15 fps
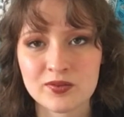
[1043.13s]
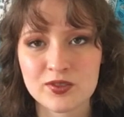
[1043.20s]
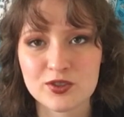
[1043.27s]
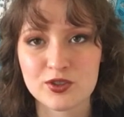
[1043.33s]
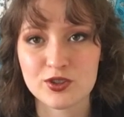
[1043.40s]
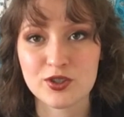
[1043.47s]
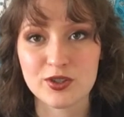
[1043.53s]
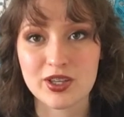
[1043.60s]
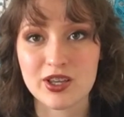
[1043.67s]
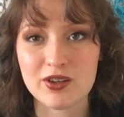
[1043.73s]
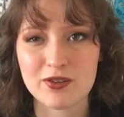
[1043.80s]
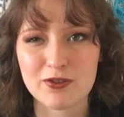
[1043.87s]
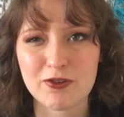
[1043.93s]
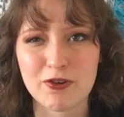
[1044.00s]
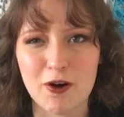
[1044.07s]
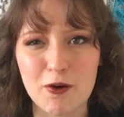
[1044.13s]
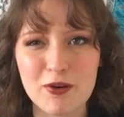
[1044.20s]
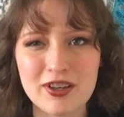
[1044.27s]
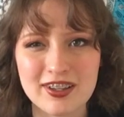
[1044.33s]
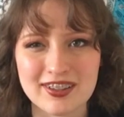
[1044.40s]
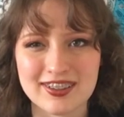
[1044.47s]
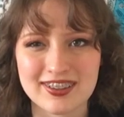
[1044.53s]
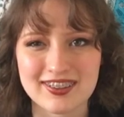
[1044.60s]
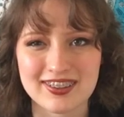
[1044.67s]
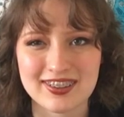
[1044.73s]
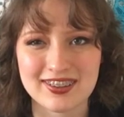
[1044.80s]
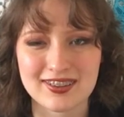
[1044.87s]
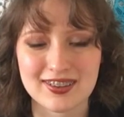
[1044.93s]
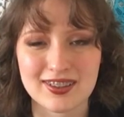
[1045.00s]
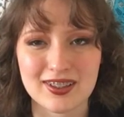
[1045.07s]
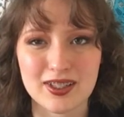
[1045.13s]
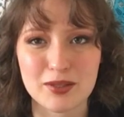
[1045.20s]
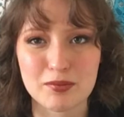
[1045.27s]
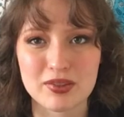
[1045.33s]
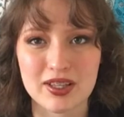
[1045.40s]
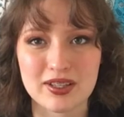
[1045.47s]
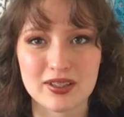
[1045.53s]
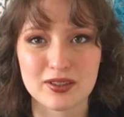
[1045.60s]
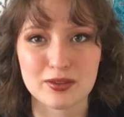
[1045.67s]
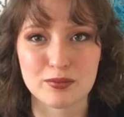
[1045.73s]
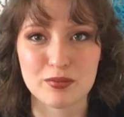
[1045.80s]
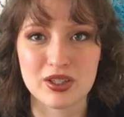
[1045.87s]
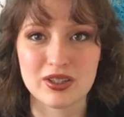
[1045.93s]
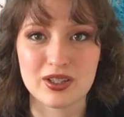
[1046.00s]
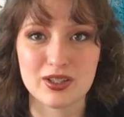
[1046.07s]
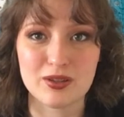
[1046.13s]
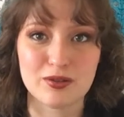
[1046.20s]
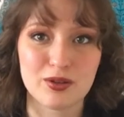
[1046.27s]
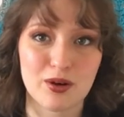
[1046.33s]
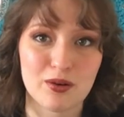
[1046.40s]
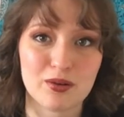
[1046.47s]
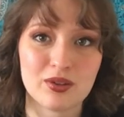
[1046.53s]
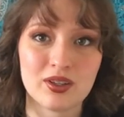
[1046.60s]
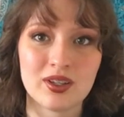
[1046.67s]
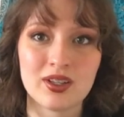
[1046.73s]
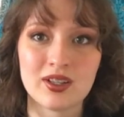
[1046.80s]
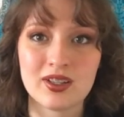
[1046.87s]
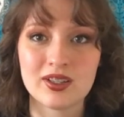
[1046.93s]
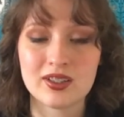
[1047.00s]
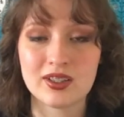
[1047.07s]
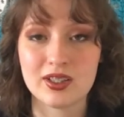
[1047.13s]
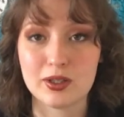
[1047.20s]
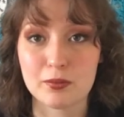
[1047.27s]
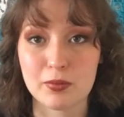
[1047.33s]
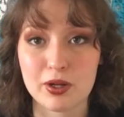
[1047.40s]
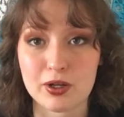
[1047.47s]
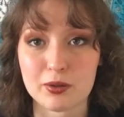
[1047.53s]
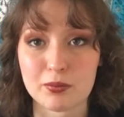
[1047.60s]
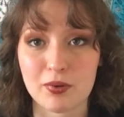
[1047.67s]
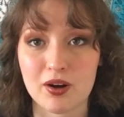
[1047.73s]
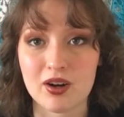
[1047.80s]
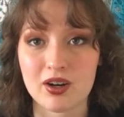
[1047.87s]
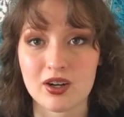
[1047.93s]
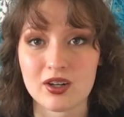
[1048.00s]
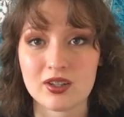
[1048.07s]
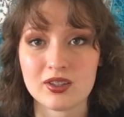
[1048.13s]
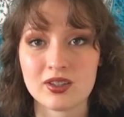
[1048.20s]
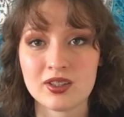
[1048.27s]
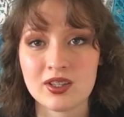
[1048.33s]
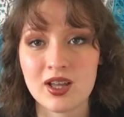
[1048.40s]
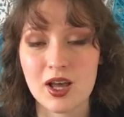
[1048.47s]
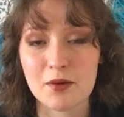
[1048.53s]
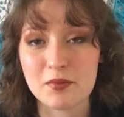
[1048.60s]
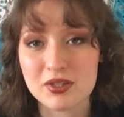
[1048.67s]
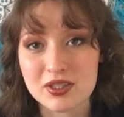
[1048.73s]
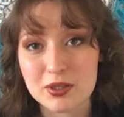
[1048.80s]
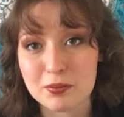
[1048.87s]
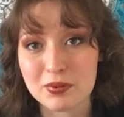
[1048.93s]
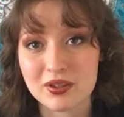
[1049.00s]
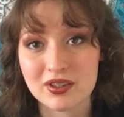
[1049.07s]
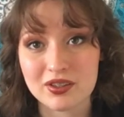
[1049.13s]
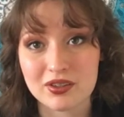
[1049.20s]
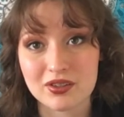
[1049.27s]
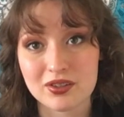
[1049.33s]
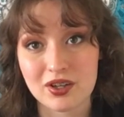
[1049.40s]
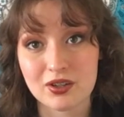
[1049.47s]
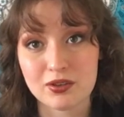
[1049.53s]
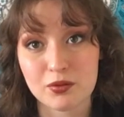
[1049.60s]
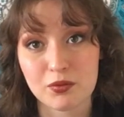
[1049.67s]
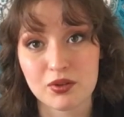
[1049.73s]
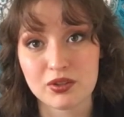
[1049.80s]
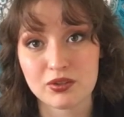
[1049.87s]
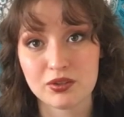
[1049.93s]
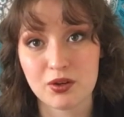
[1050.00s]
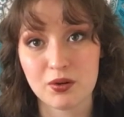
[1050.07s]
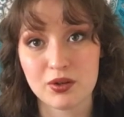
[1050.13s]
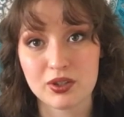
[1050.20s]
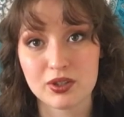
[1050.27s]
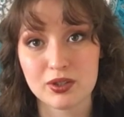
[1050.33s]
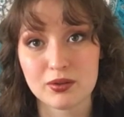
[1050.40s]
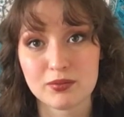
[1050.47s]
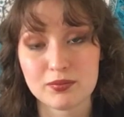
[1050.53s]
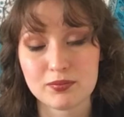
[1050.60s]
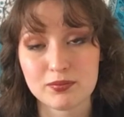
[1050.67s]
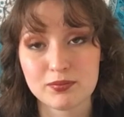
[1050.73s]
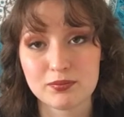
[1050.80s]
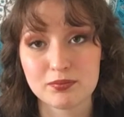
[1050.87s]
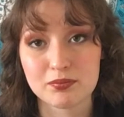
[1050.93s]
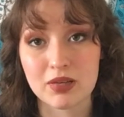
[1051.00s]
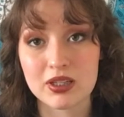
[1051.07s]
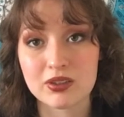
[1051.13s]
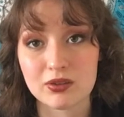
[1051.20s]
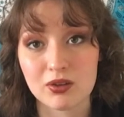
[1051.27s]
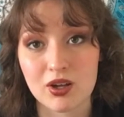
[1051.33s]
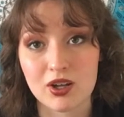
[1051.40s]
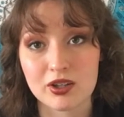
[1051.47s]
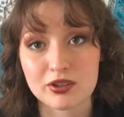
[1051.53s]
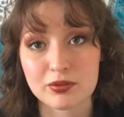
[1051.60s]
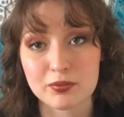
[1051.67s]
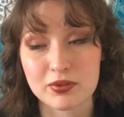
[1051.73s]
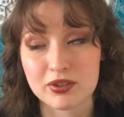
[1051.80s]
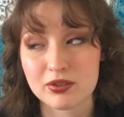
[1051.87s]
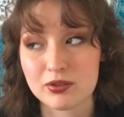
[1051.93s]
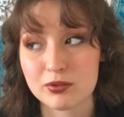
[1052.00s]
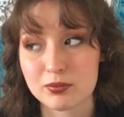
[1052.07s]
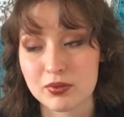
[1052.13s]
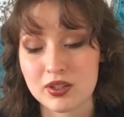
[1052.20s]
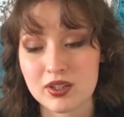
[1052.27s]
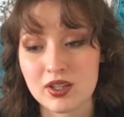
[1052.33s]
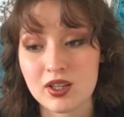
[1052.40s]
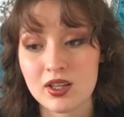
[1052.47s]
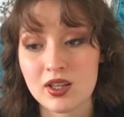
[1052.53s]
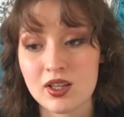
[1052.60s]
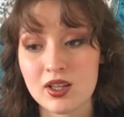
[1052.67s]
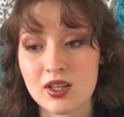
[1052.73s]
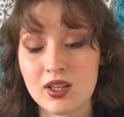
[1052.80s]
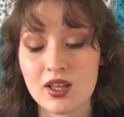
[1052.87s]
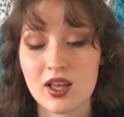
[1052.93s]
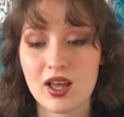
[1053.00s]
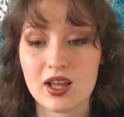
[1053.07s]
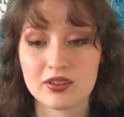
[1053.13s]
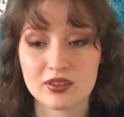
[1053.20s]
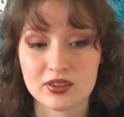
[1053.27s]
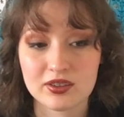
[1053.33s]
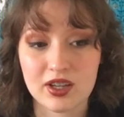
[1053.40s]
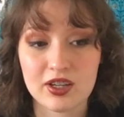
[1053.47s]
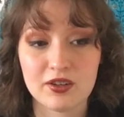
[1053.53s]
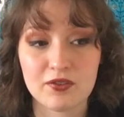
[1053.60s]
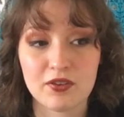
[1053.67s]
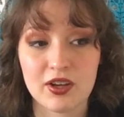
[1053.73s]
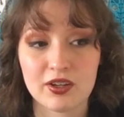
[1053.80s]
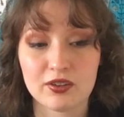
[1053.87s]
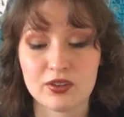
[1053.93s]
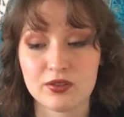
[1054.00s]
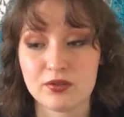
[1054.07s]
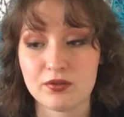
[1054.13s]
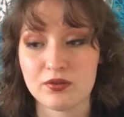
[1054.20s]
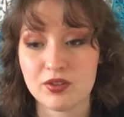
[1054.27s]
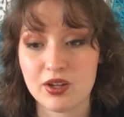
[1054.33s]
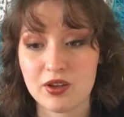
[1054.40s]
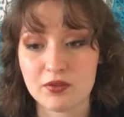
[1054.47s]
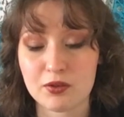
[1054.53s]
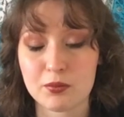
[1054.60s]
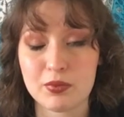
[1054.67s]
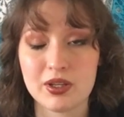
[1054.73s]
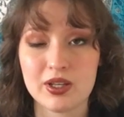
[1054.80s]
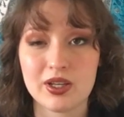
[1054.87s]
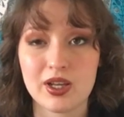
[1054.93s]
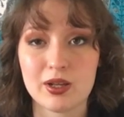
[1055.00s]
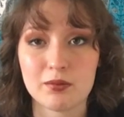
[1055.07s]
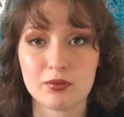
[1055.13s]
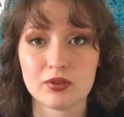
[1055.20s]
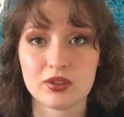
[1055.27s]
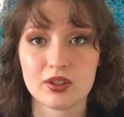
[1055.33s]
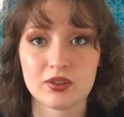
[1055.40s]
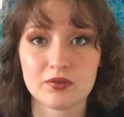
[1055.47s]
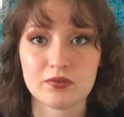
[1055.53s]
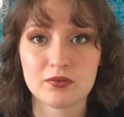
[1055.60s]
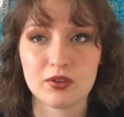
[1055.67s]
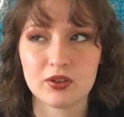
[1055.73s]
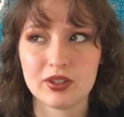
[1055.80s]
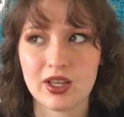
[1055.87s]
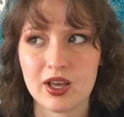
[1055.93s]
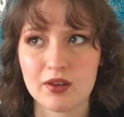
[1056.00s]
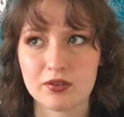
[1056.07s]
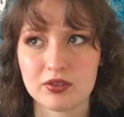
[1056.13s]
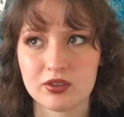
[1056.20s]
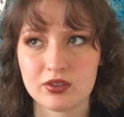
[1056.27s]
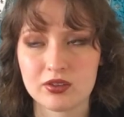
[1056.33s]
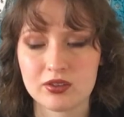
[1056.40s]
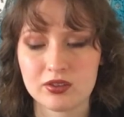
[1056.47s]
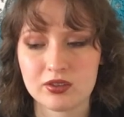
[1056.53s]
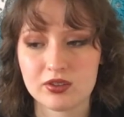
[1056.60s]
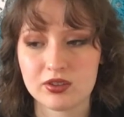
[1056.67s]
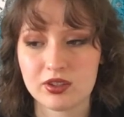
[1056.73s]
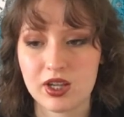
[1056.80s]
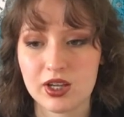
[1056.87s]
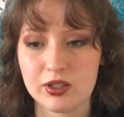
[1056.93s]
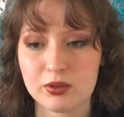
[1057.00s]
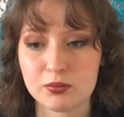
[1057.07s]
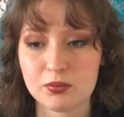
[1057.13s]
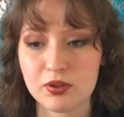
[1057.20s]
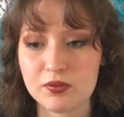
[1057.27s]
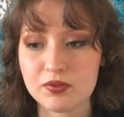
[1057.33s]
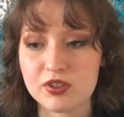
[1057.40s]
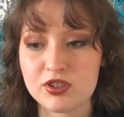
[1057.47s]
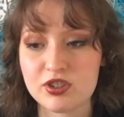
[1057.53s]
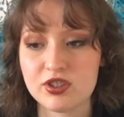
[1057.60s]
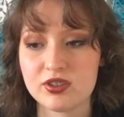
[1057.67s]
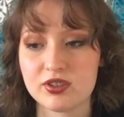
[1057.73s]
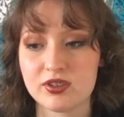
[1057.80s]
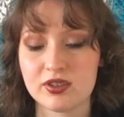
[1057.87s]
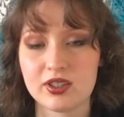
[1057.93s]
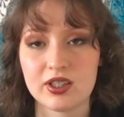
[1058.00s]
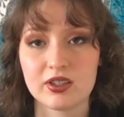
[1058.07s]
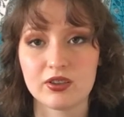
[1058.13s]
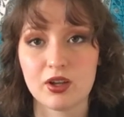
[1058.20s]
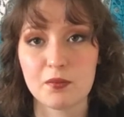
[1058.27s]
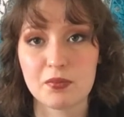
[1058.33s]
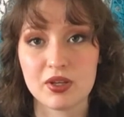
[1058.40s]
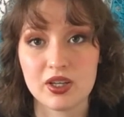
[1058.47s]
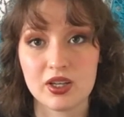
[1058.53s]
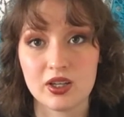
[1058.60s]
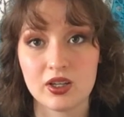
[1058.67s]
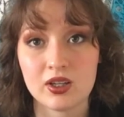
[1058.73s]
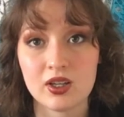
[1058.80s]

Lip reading: sure, you can't focus as easily, but that doesn't mean that you don't need a better part. I mean, typically they're not the ones going to mental hospitals, but as a side effect of never being able to fully have certain societal privileges and things not being